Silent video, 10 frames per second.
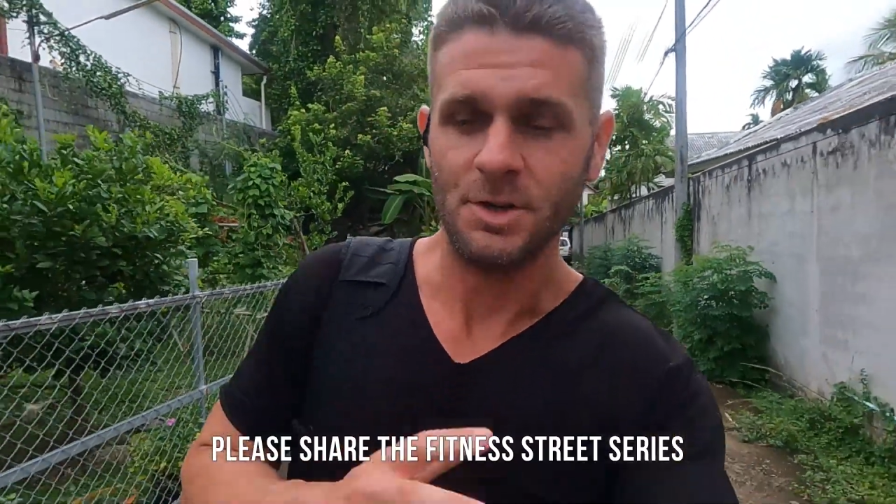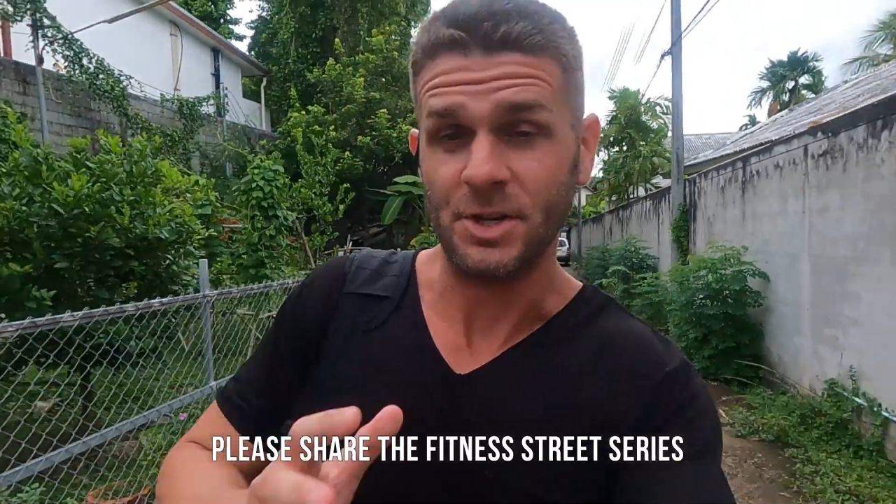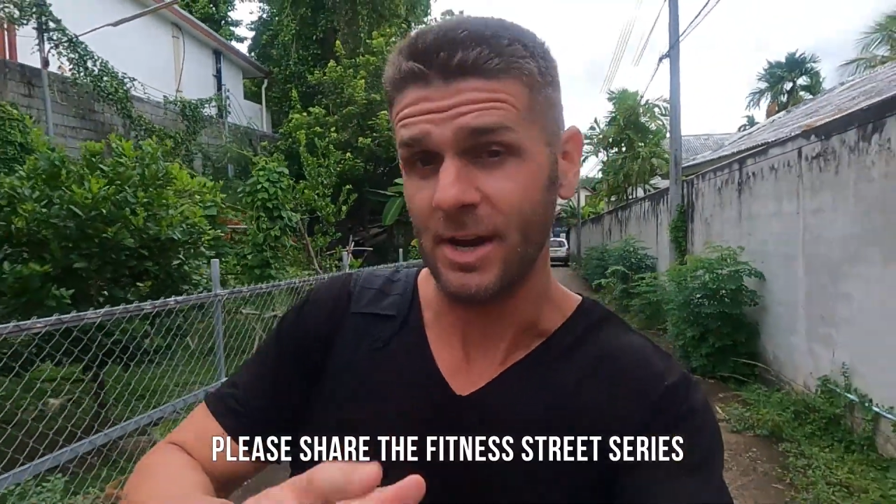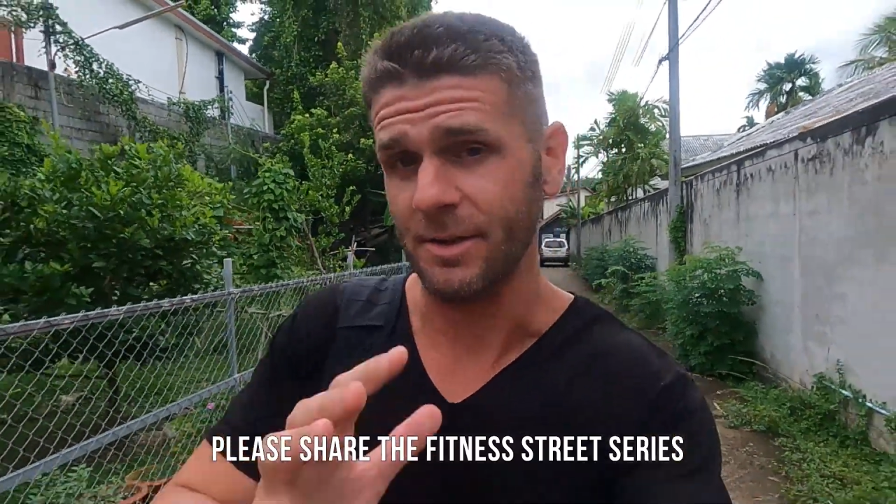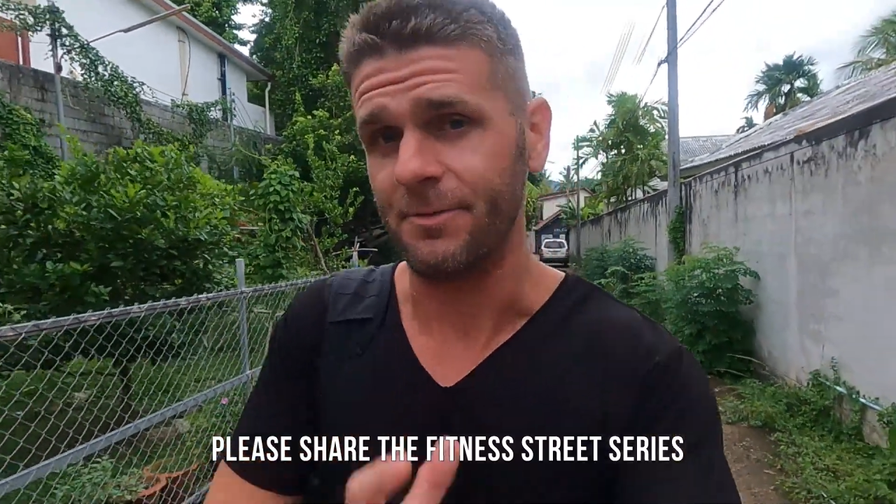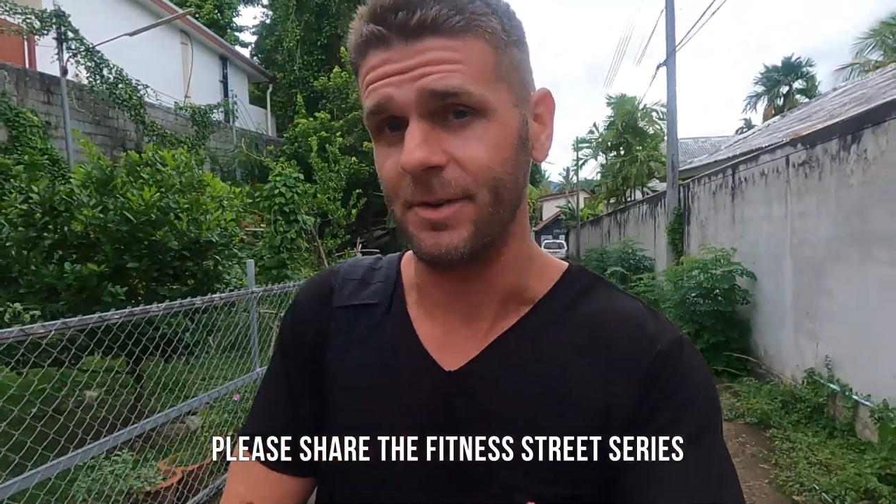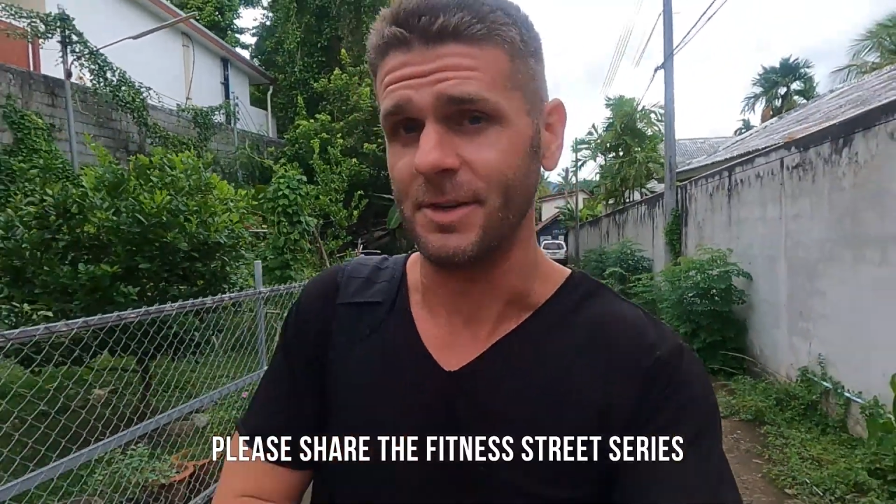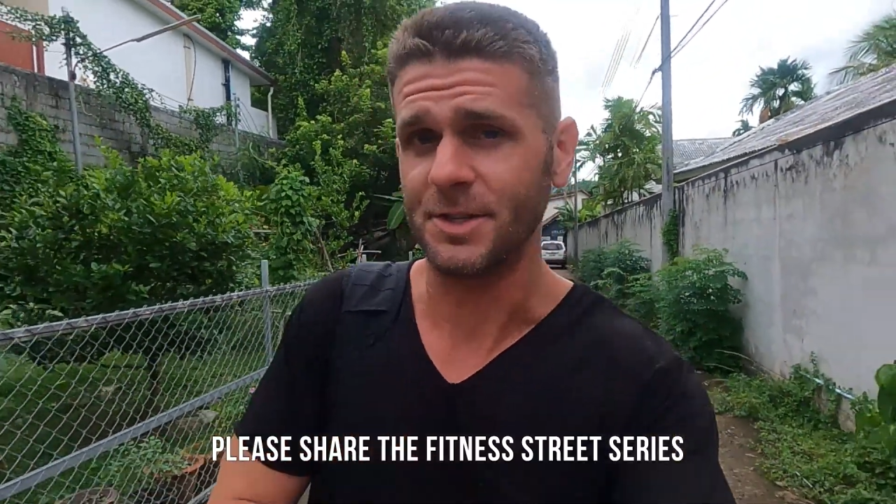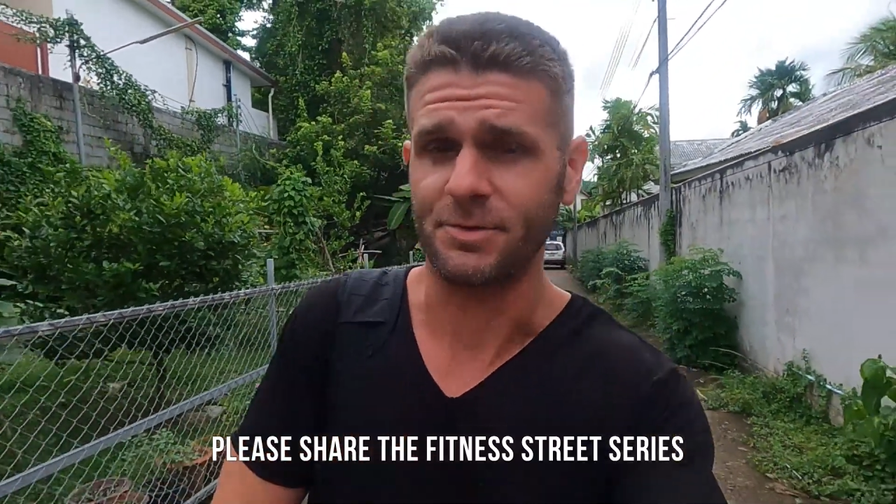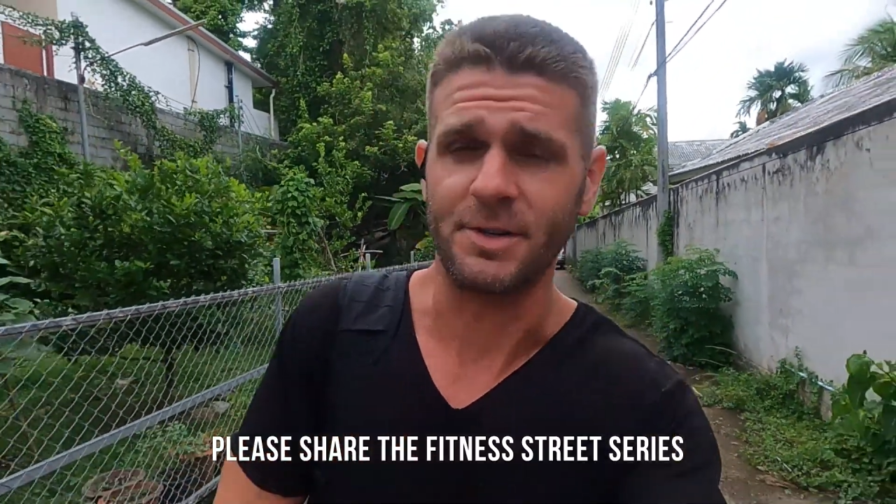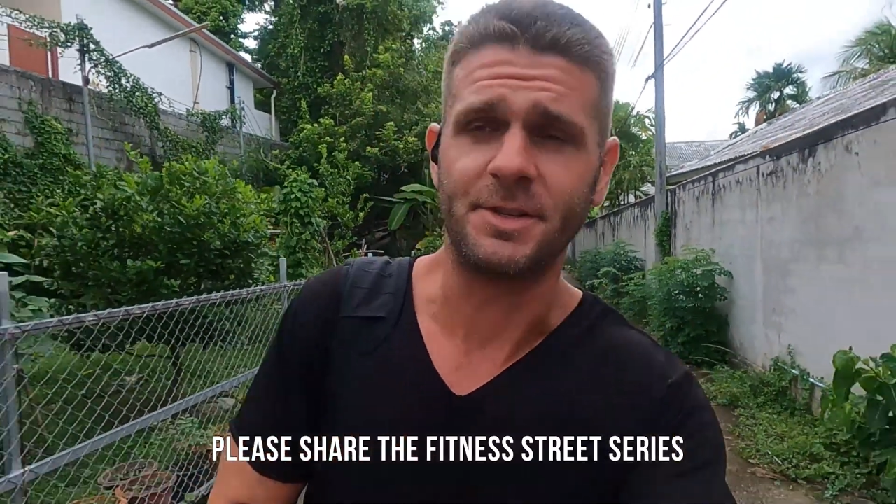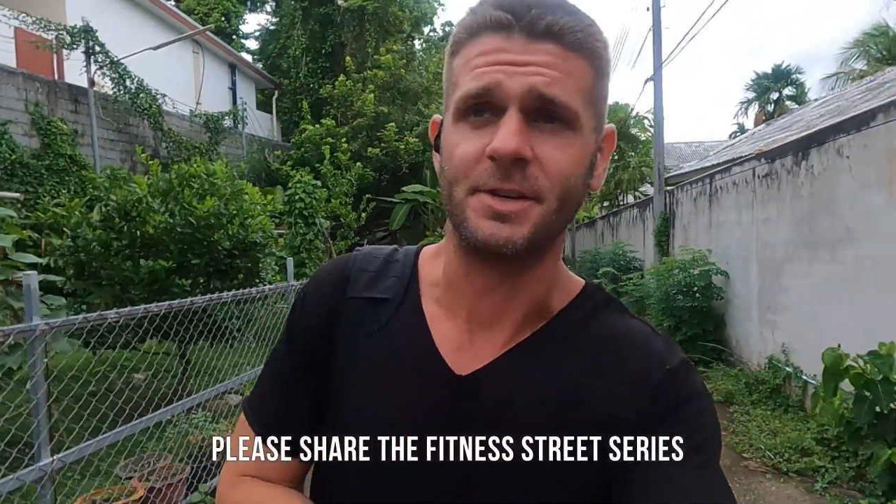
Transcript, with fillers: share the Fitness Street